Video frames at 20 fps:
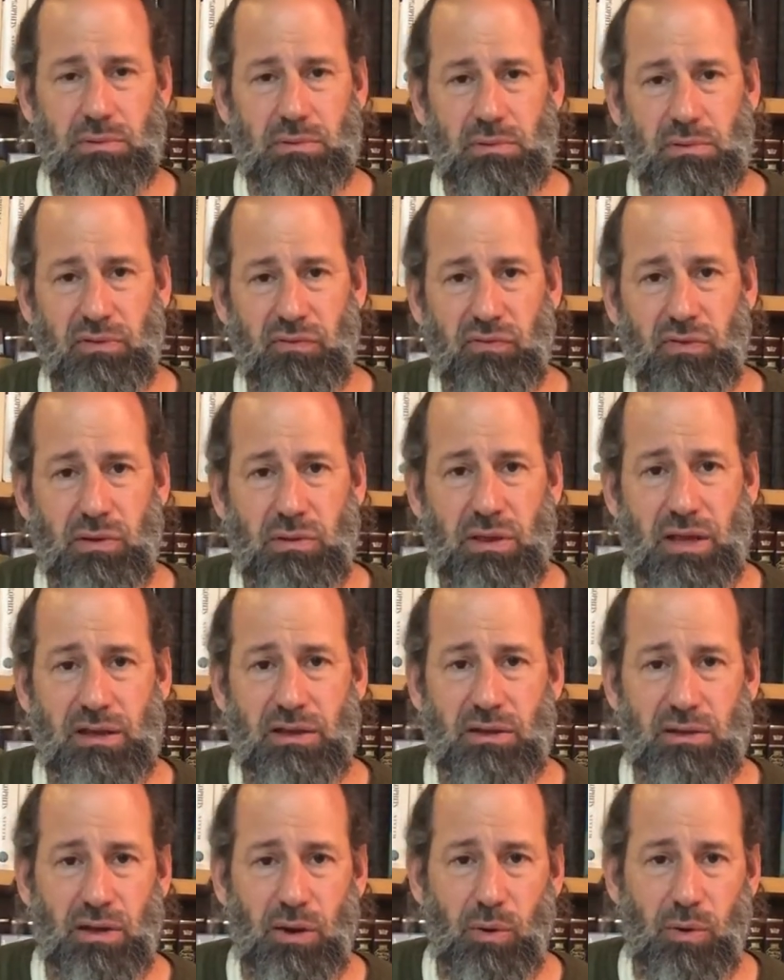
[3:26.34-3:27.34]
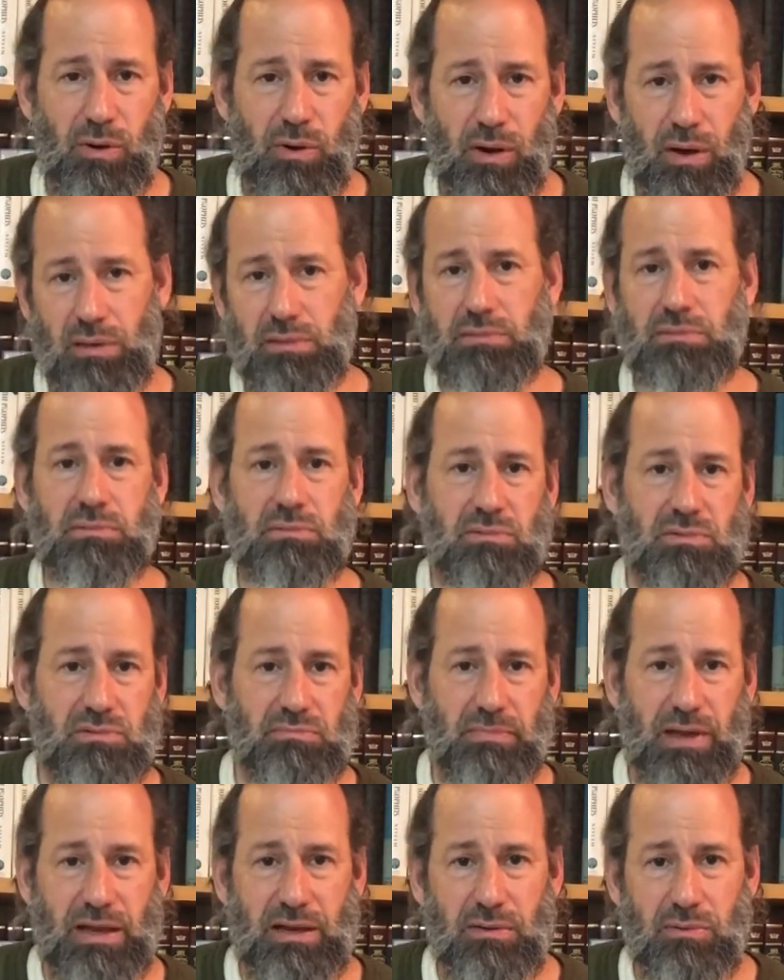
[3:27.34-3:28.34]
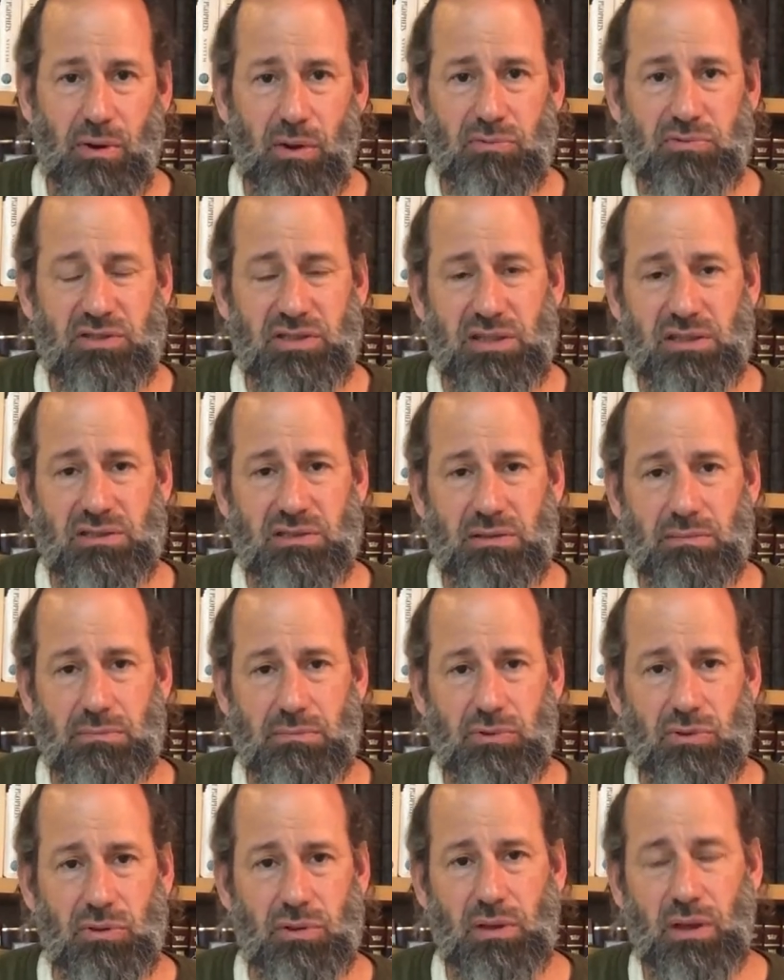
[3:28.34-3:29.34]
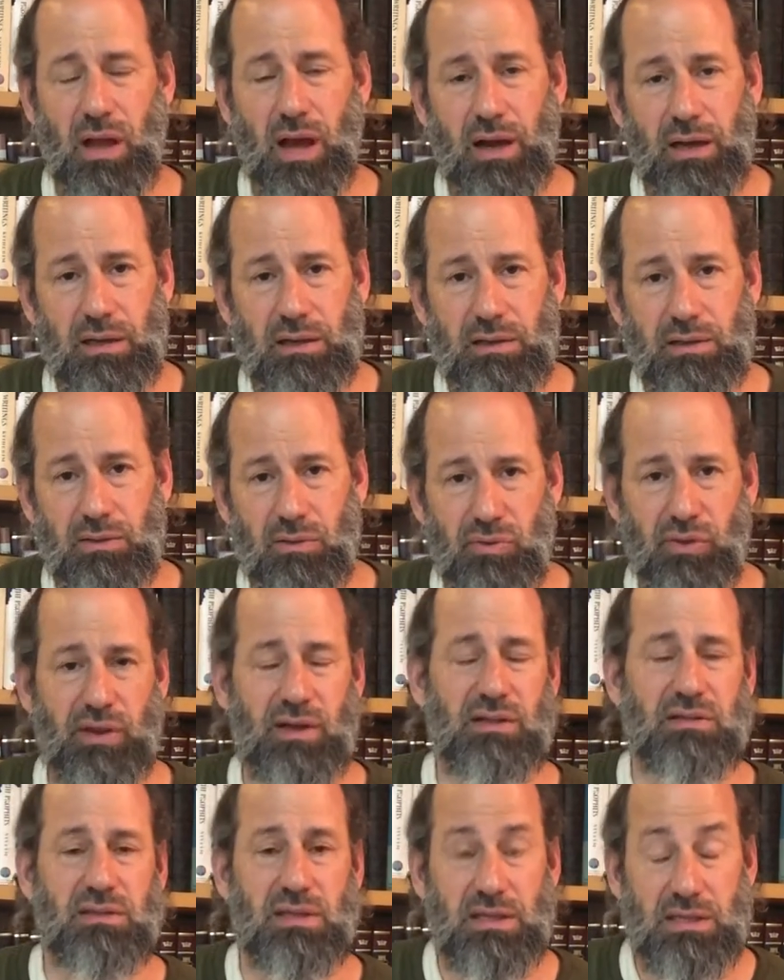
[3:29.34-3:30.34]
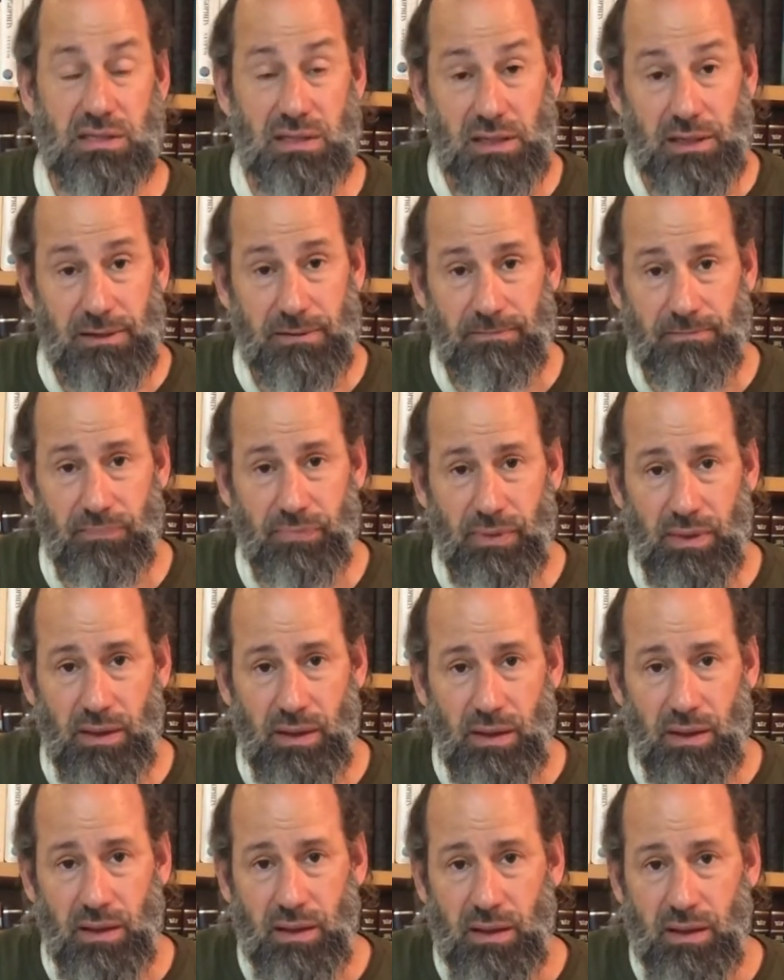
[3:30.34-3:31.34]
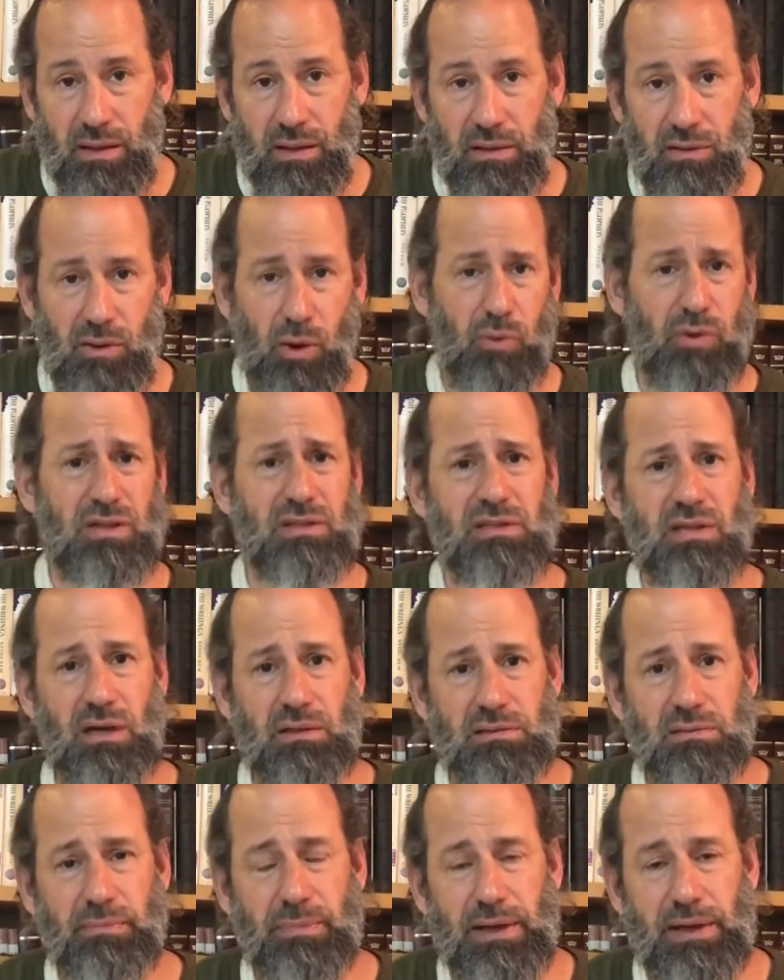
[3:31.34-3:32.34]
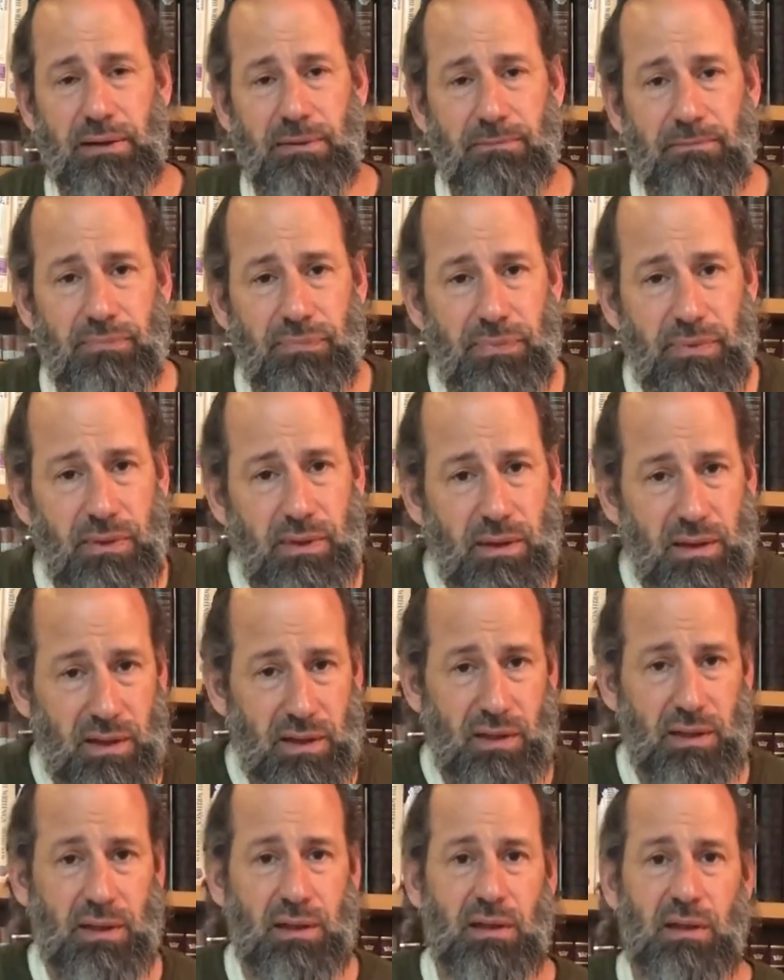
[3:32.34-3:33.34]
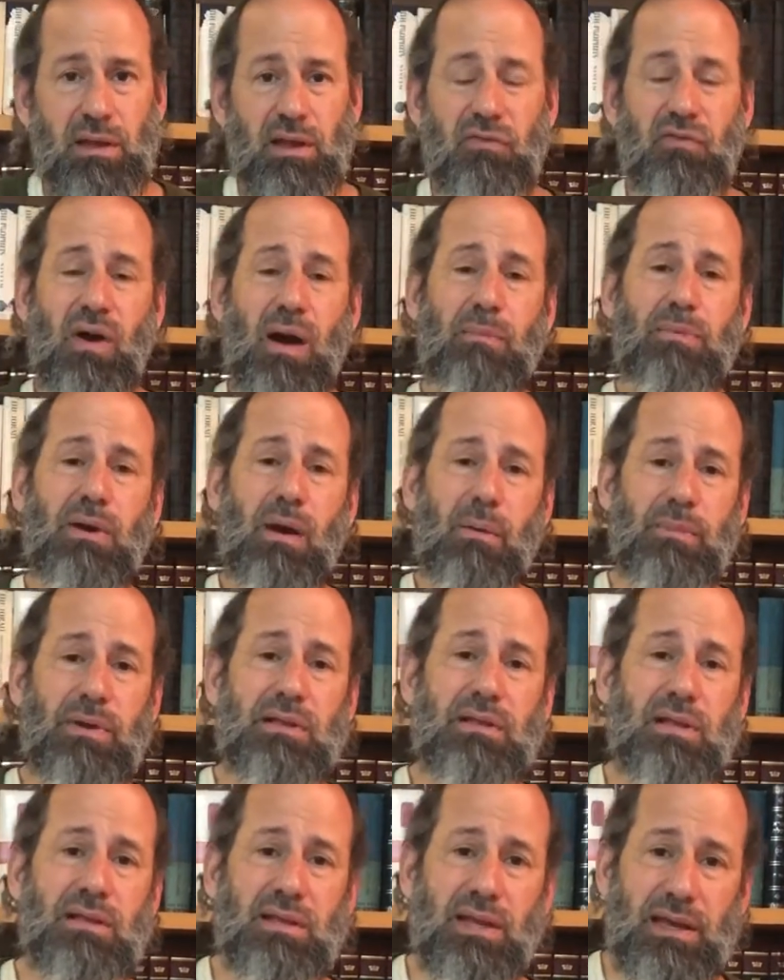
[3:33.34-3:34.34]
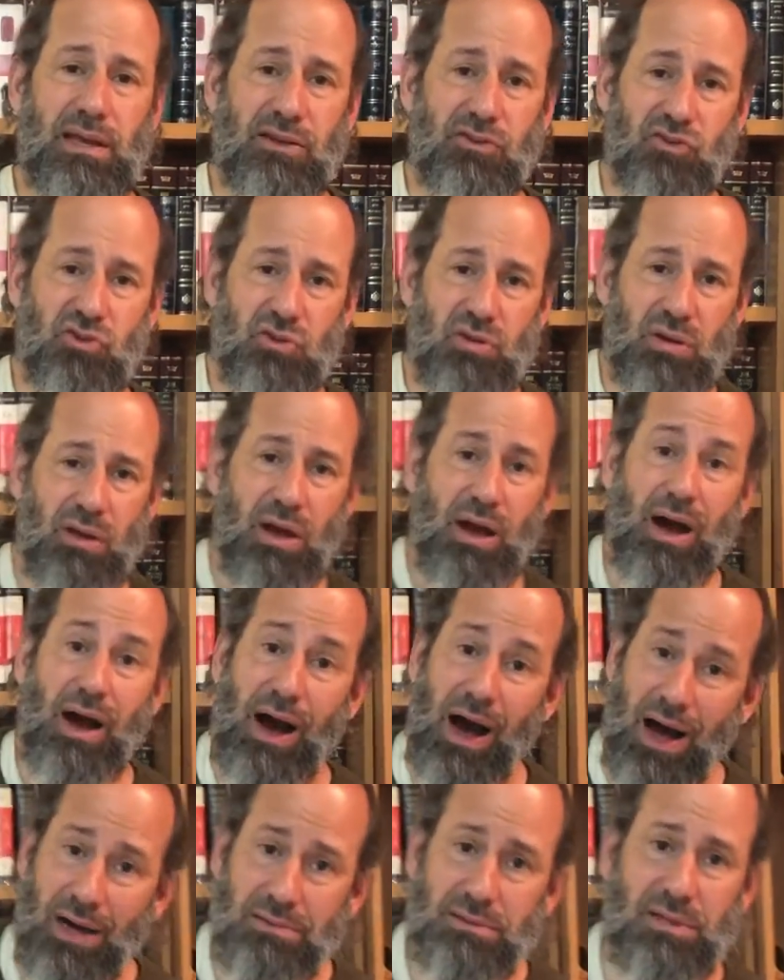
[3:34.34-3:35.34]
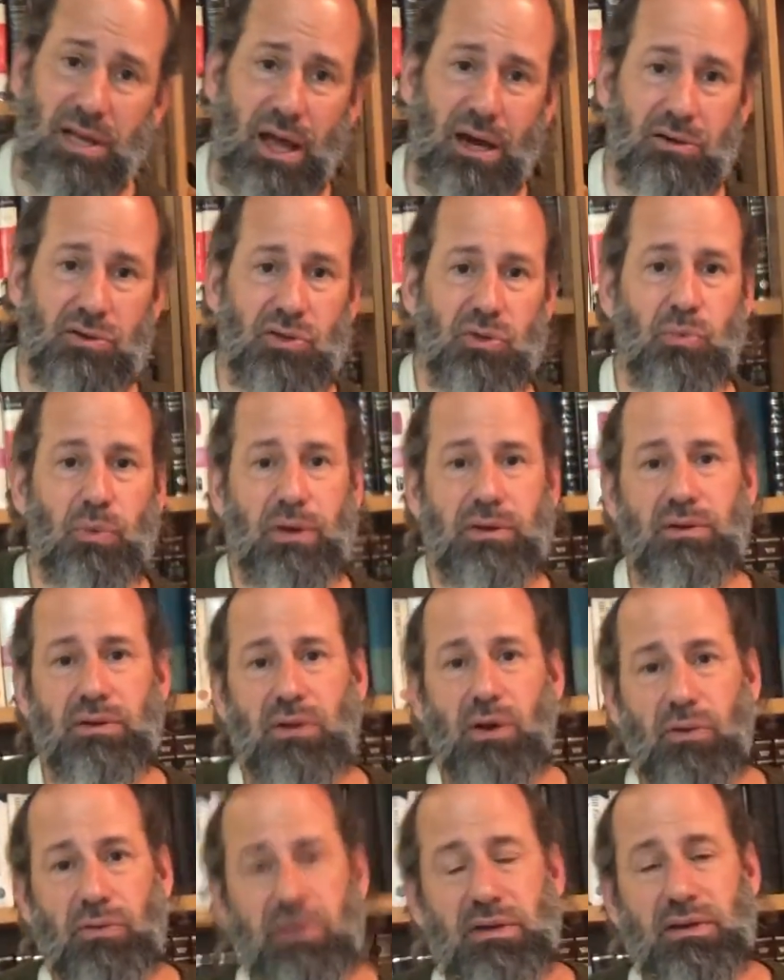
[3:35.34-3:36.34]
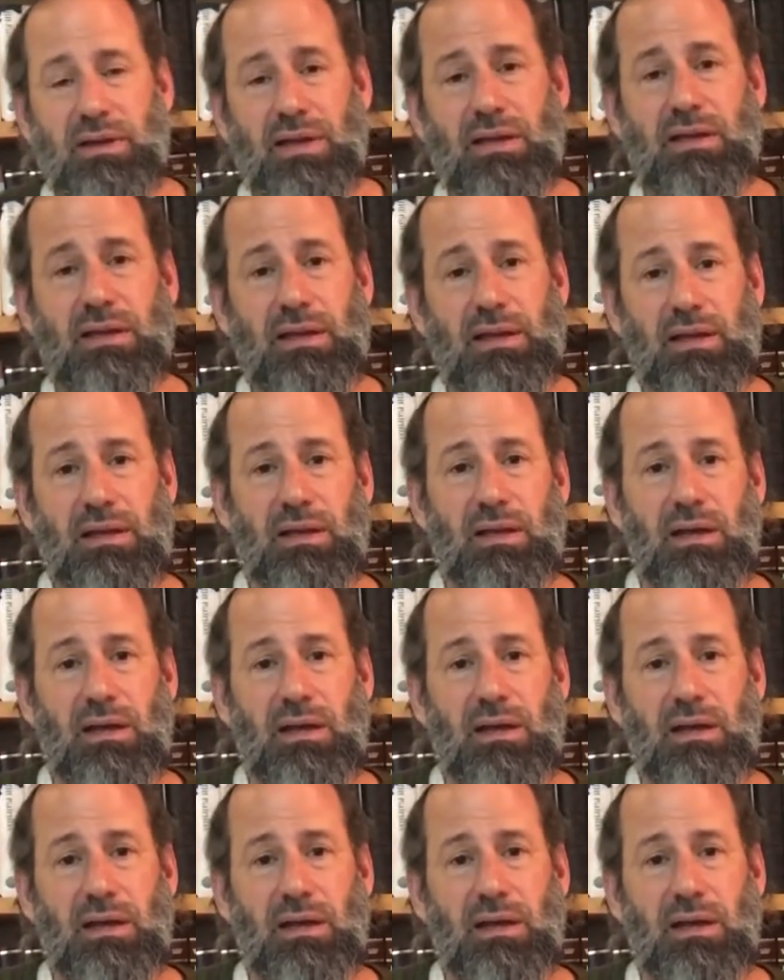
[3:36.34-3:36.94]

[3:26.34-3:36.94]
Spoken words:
If you think you know it all, make your own system. Good luck. You think it's easy? Don't insult me. If I'm coming to teach, I'll tell you when you know the technique.